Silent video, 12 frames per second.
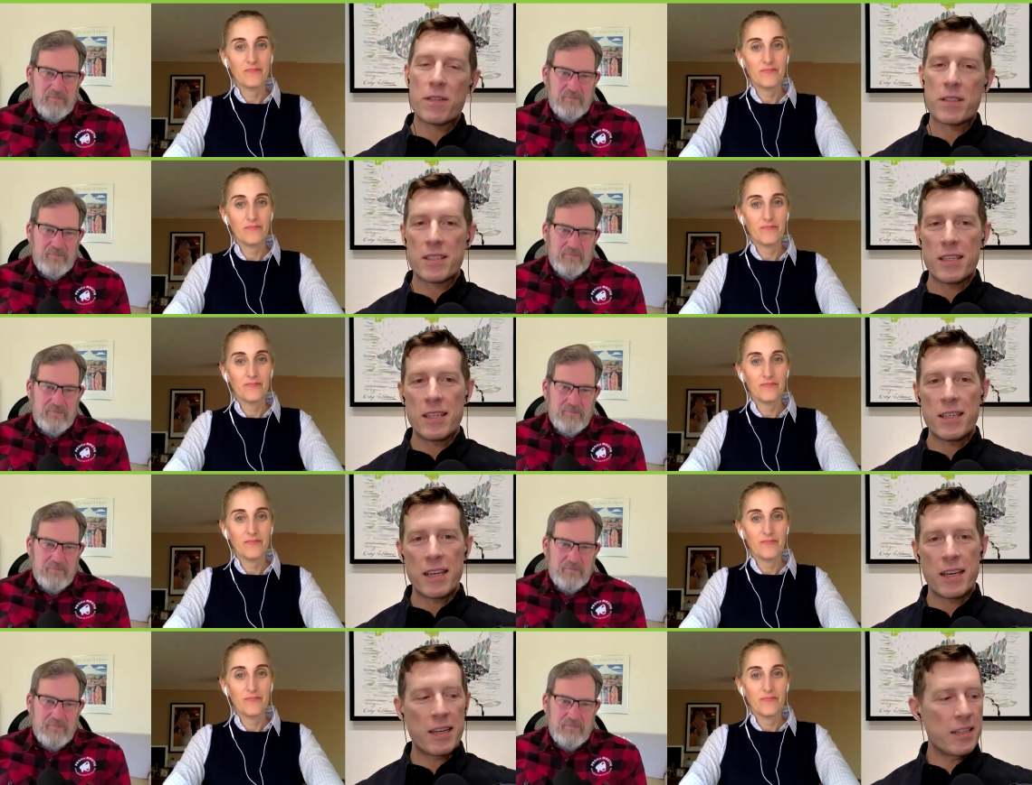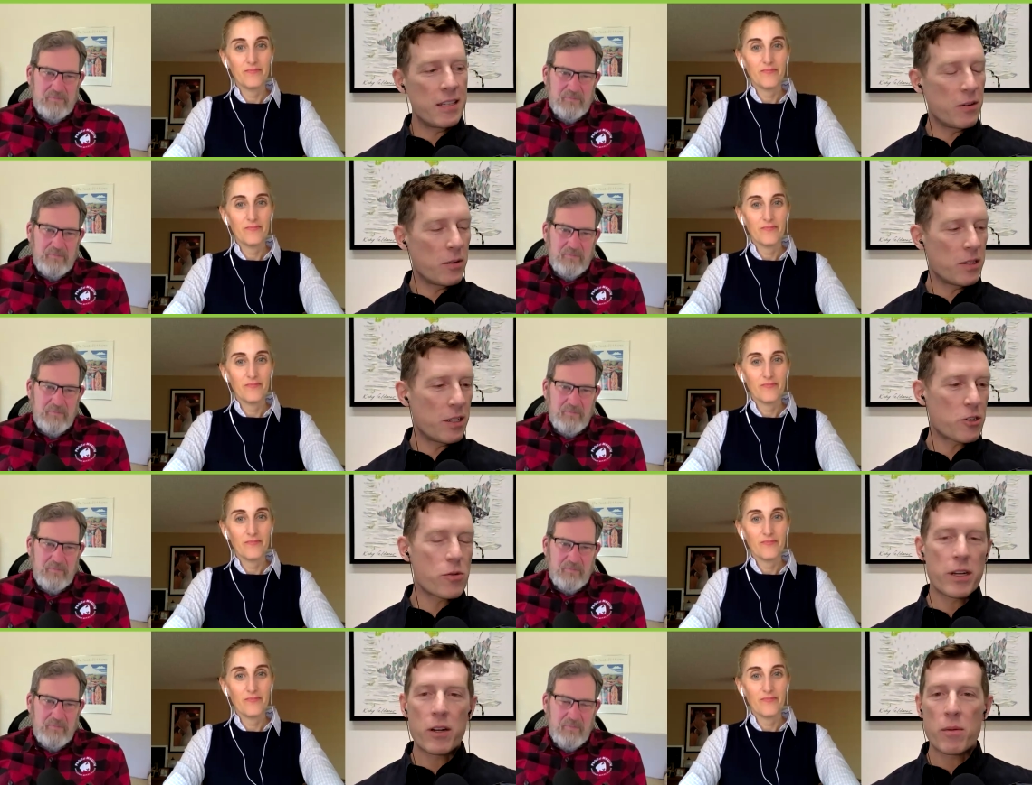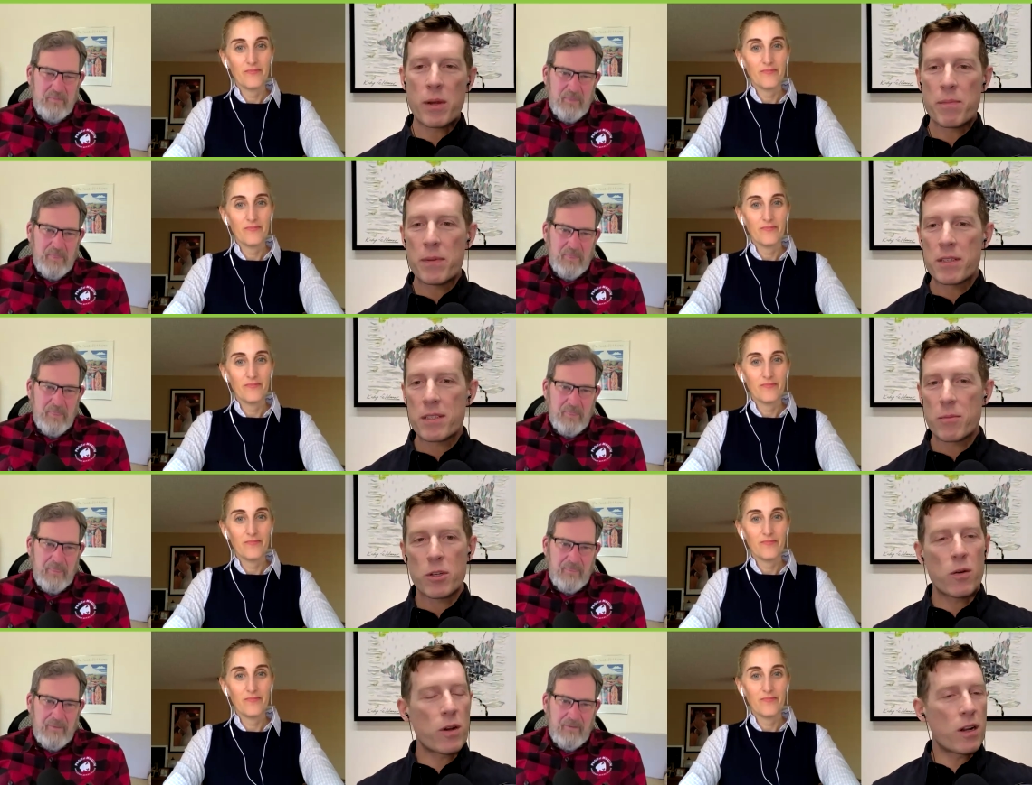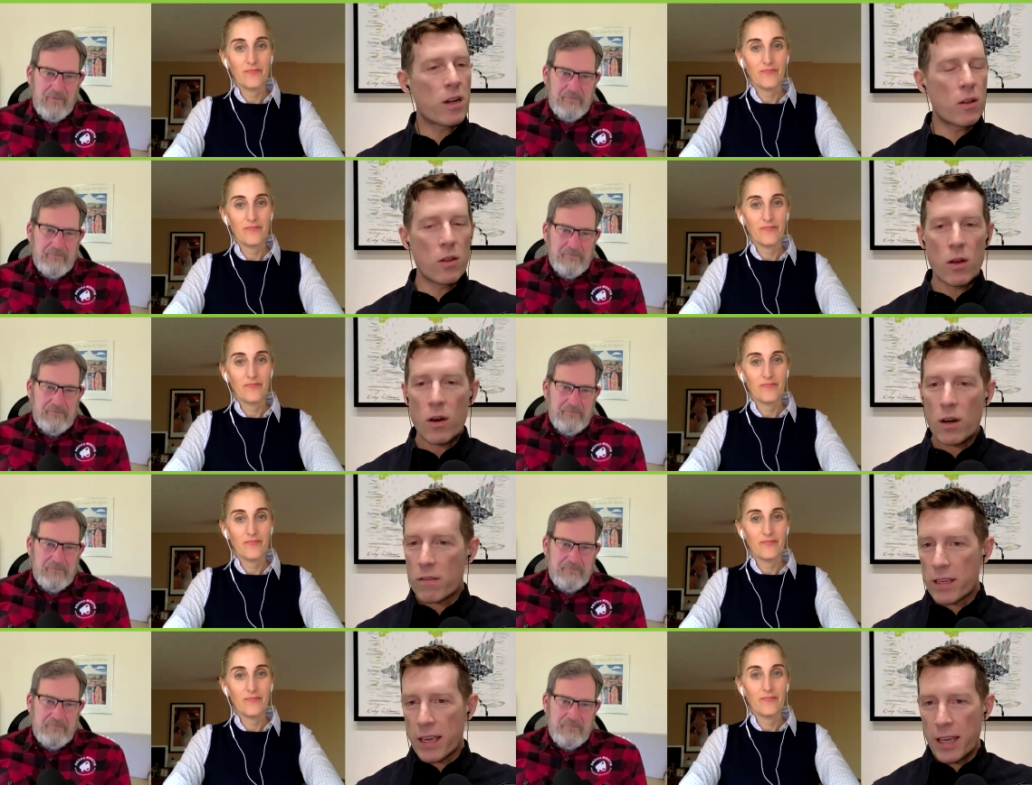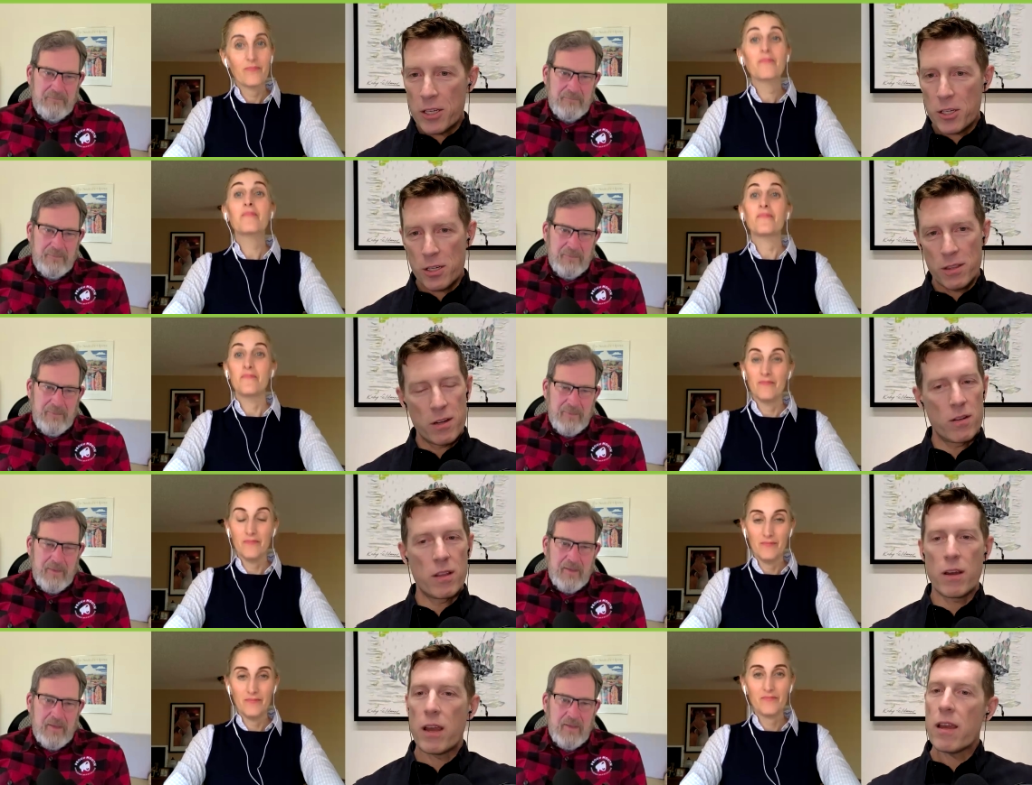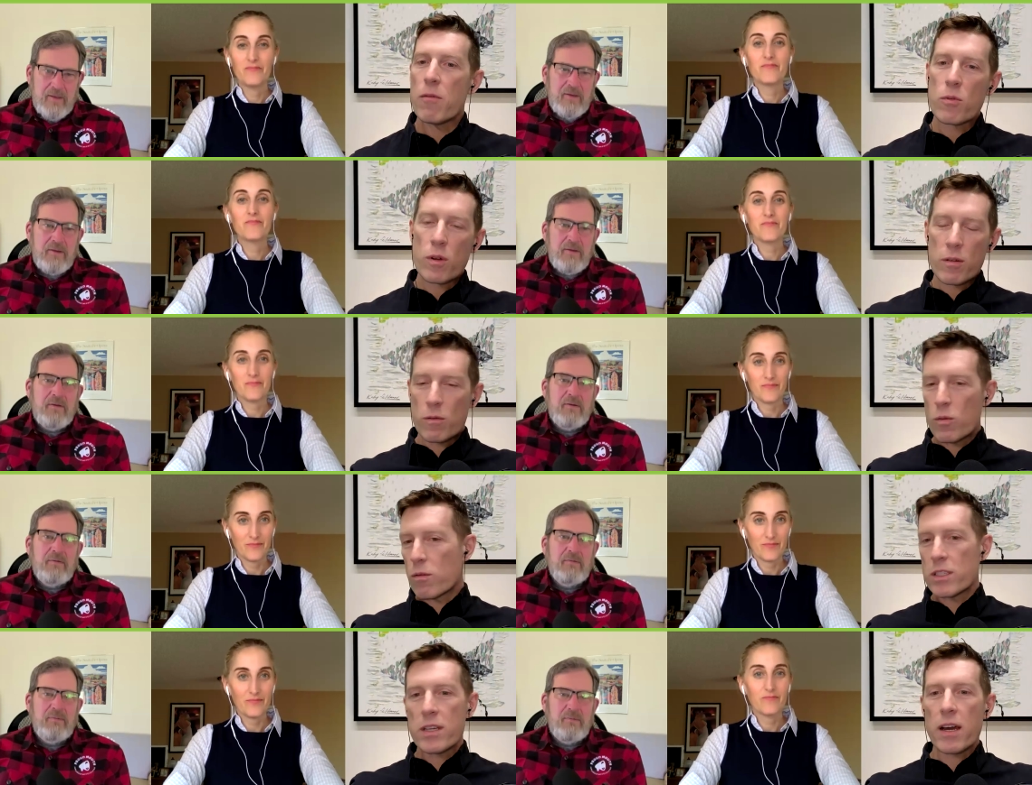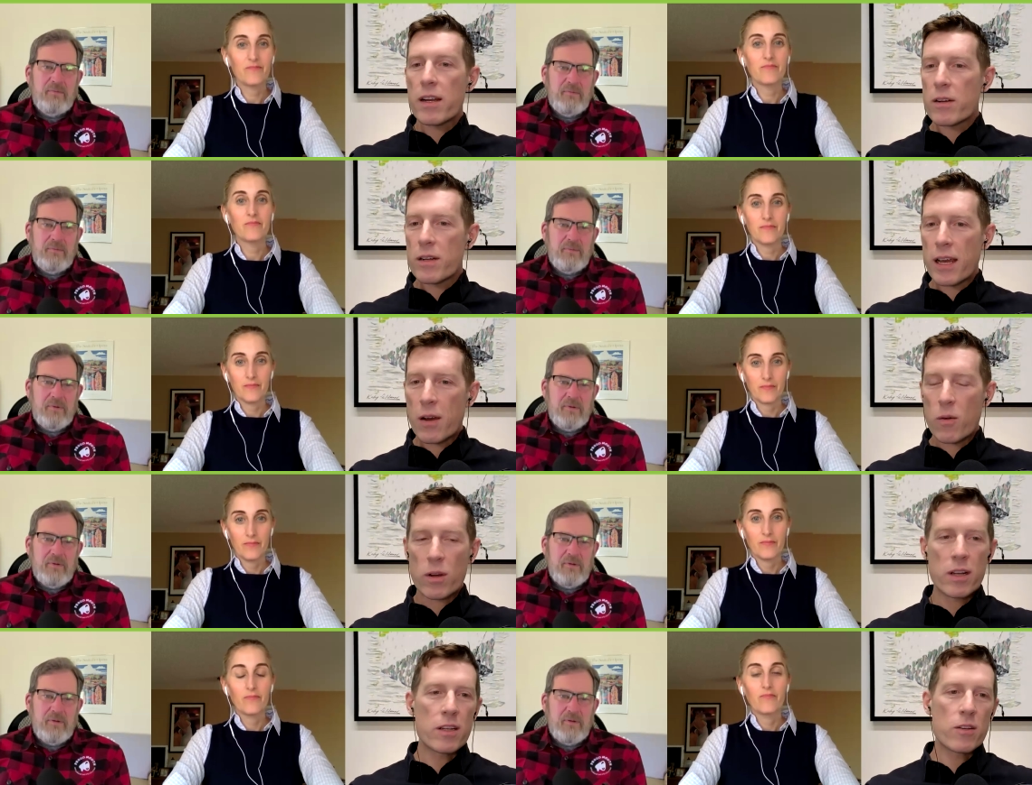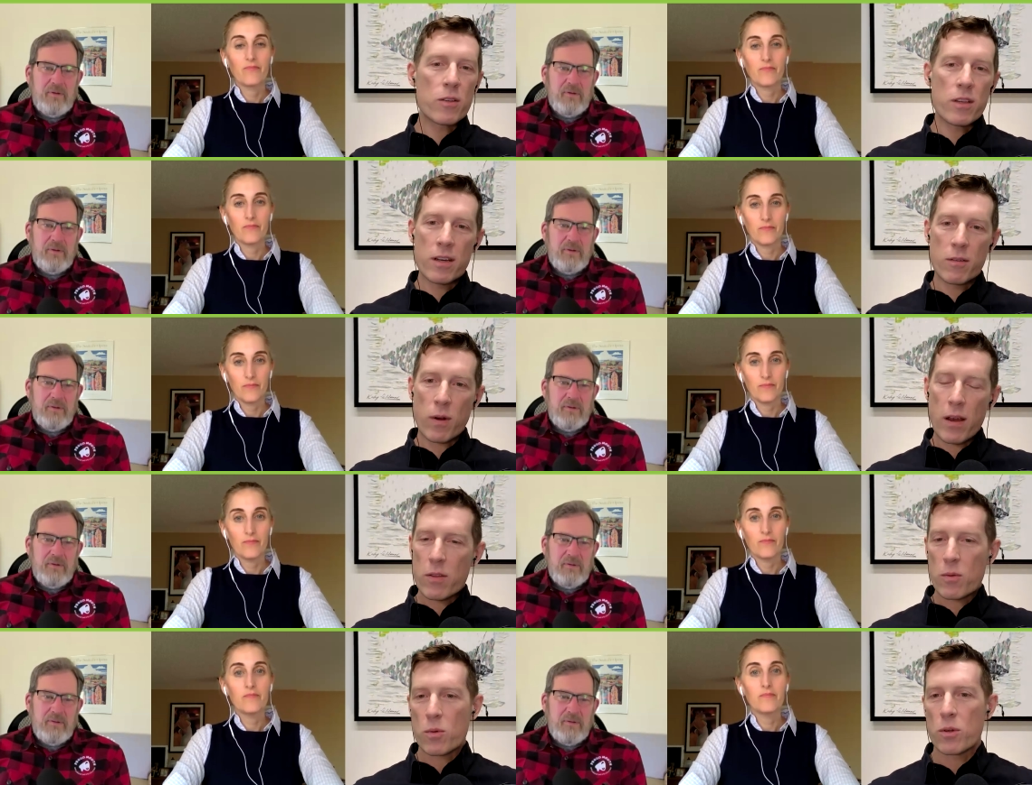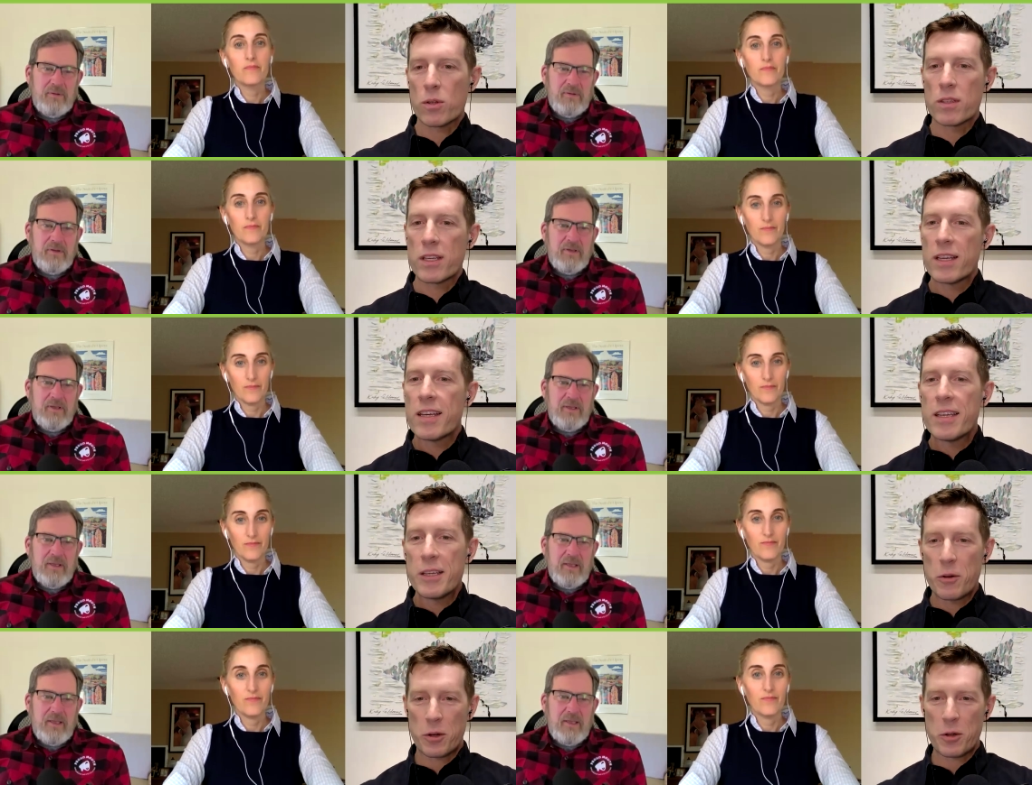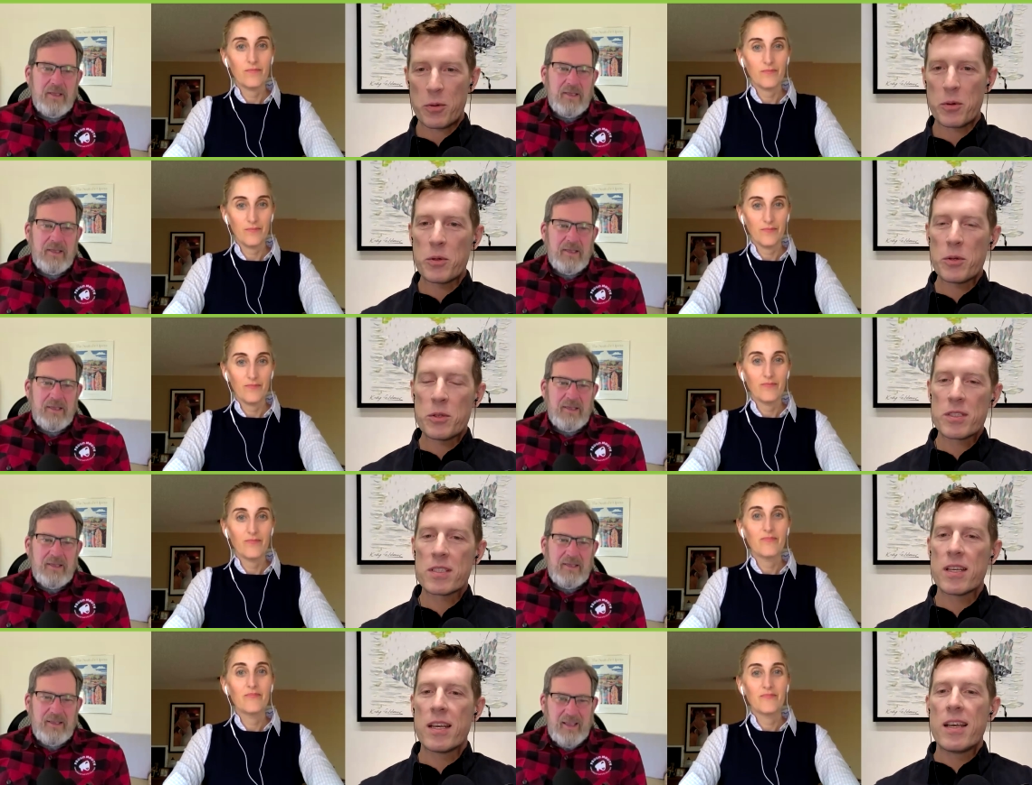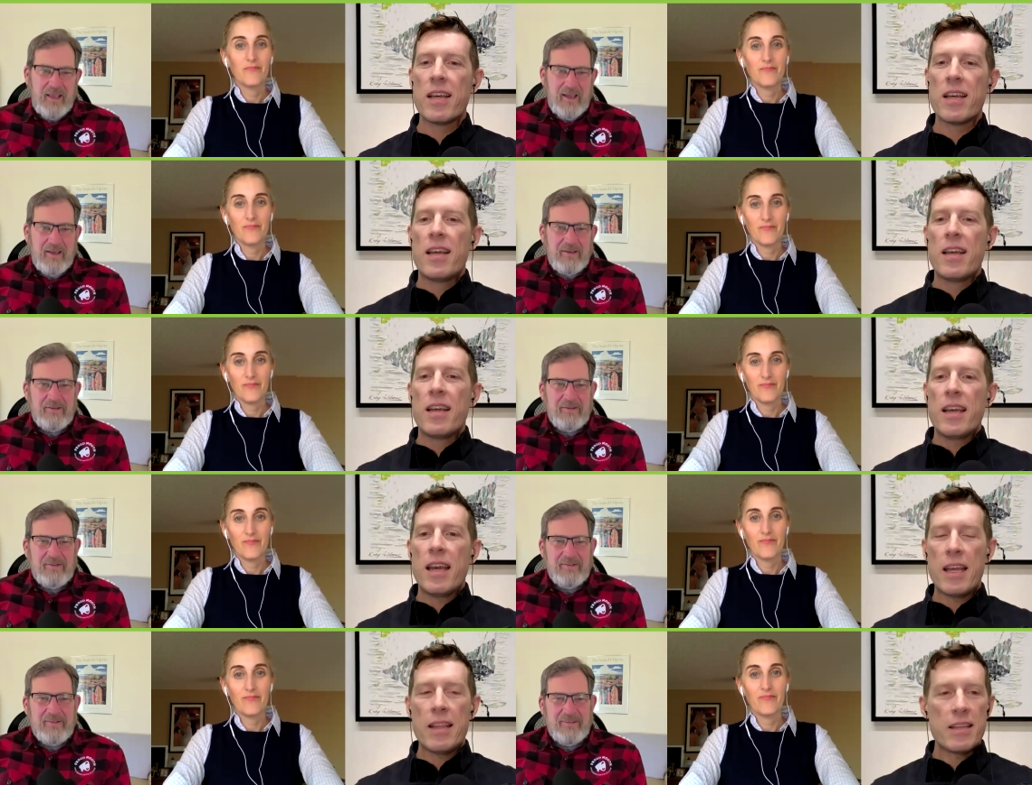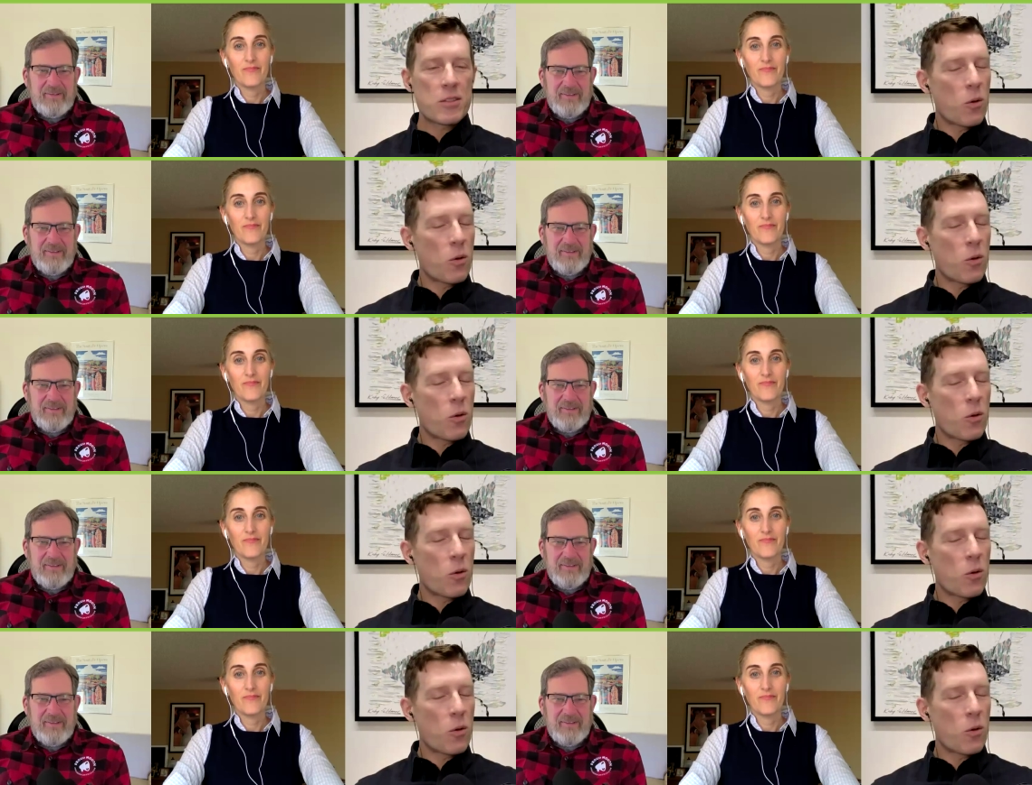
Speaker 1: see, uh, you know, a, a, trigger might be someone going on a long vacation. They're, mm-hmm. hey, we're we're retired now. We're gonna do the round the world, you know, cruise. Yeah and this